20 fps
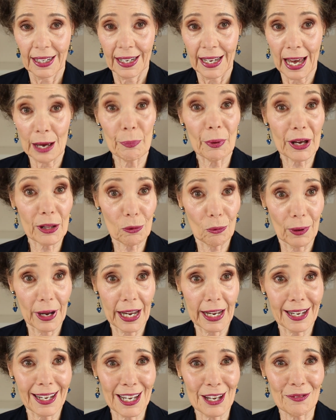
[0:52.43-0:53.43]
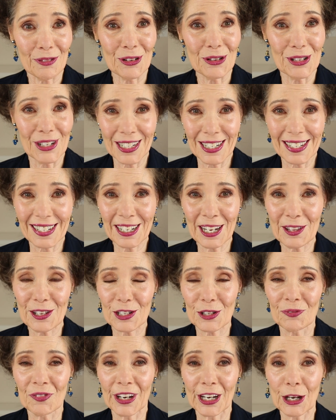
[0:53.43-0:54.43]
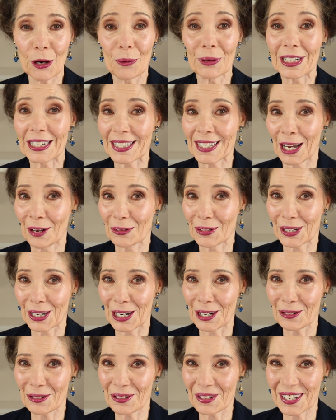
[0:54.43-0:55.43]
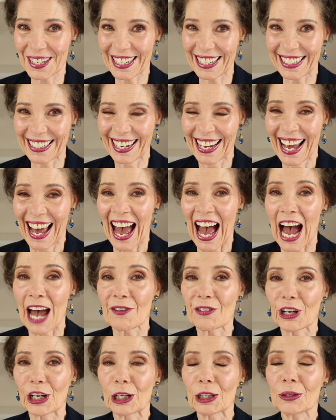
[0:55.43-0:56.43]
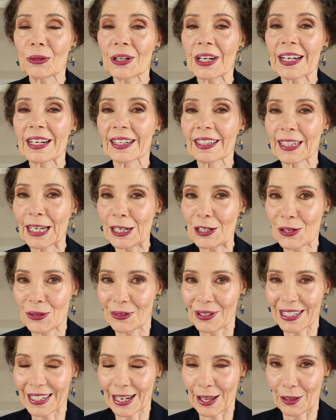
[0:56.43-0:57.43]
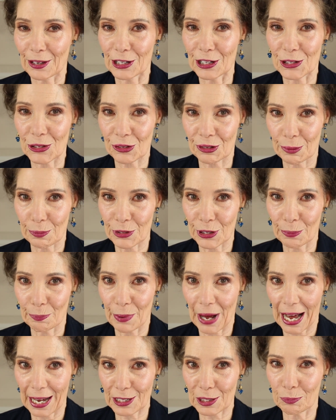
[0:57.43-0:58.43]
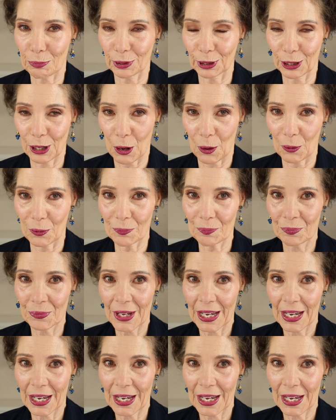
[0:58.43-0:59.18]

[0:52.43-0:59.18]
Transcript: And by the way, if you didn't see this video and it sounds interesting, I've included a link to it in the description box below.